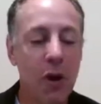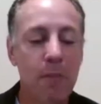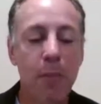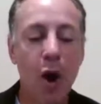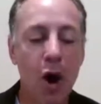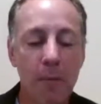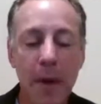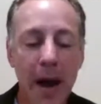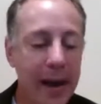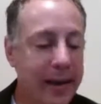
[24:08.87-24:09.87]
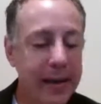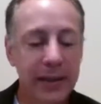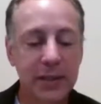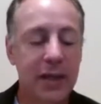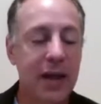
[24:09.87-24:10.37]
Palm
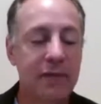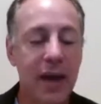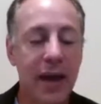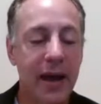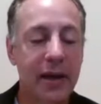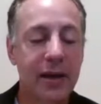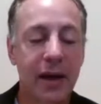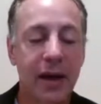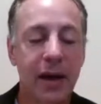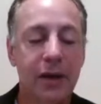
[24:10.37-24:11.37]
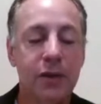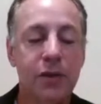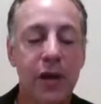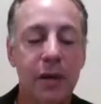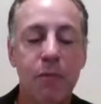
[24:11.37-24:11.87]
Pilots, and I've had
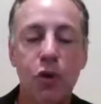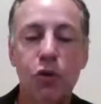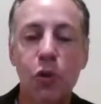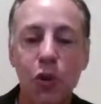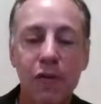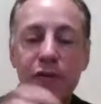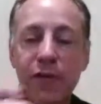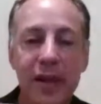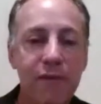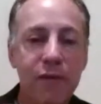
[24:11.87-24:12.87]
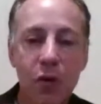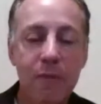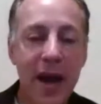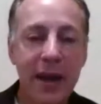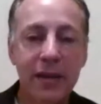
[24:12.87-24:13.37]
the Motorola flip phone
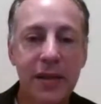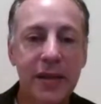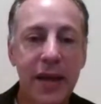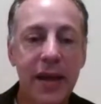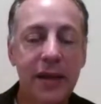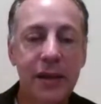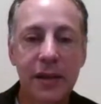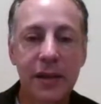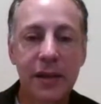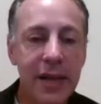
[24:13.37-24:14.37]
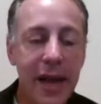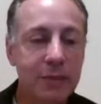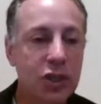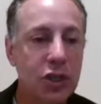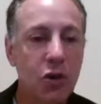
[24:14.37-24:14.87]
back in the day, the little
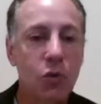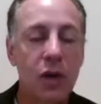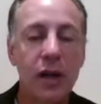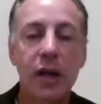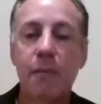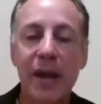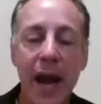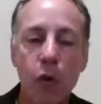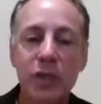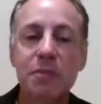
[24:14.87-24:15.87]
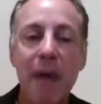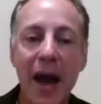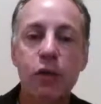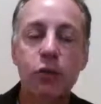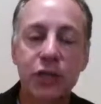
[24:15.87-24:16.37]
clamshell one, but I always
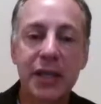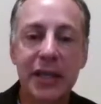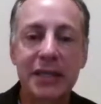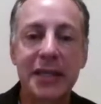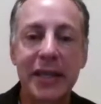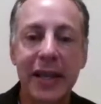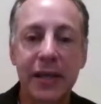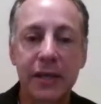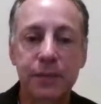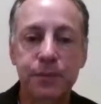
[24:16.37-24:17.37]
buy those things late.